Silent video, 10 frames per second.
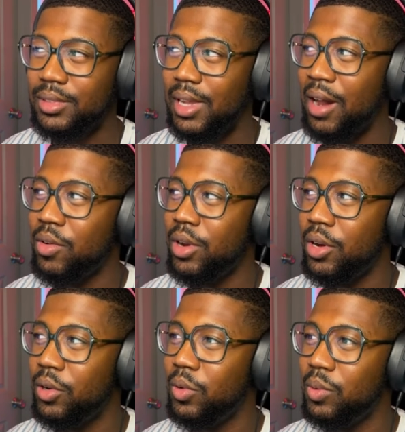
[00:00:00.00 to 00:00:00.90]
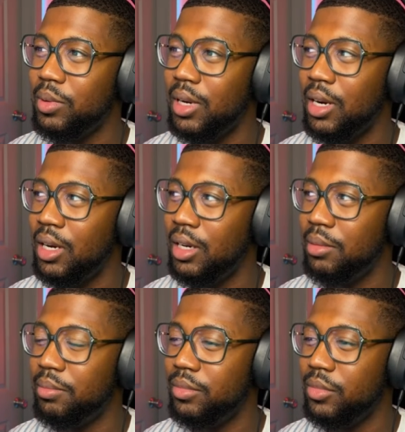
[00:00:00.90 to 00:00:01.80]
I don't know.
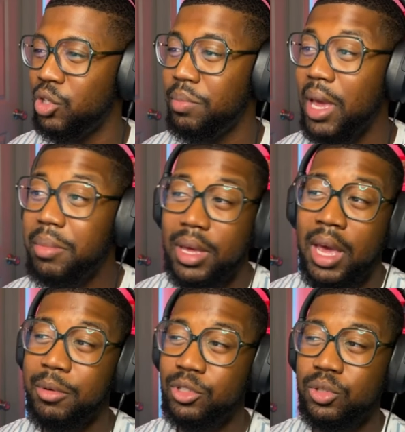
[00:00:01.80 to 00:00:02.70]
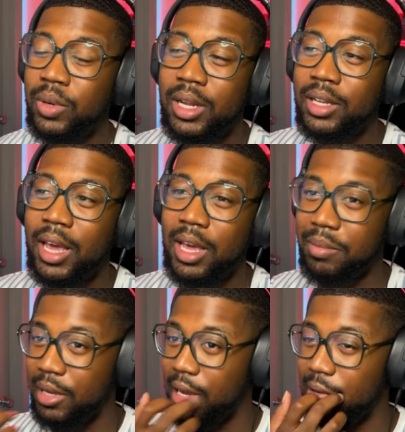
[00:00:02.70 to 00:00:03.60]
Um, you may be able to in
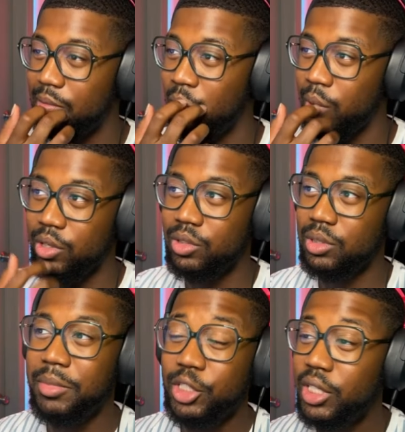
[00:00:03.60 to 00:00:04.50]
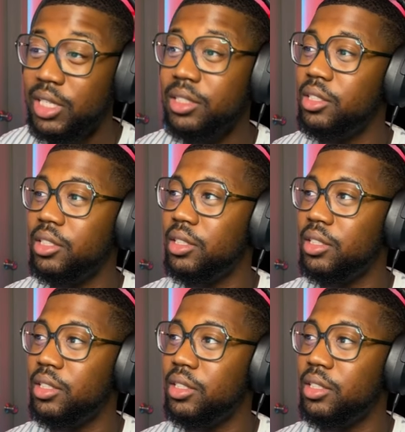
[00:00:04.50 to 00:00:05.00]
game get wheels much easier.